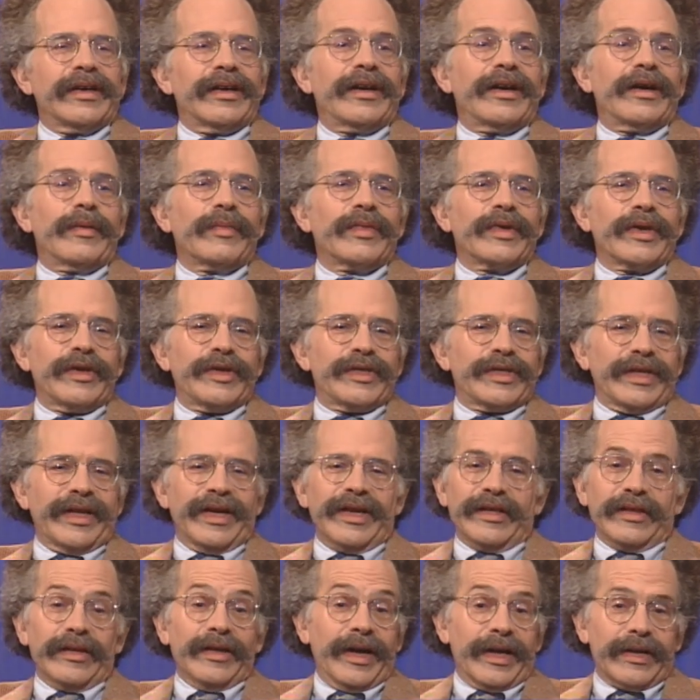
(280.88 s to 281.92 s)
uh, there's
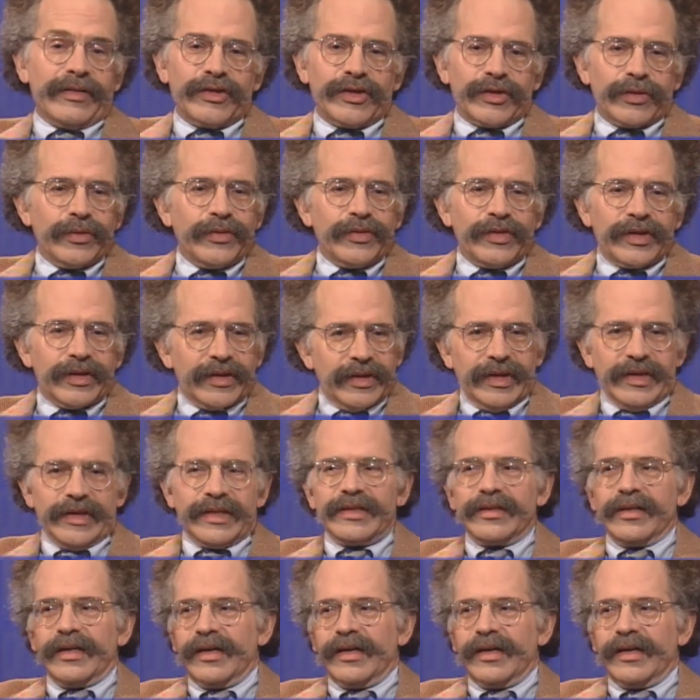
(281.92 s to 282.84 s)
a lot of truth to this.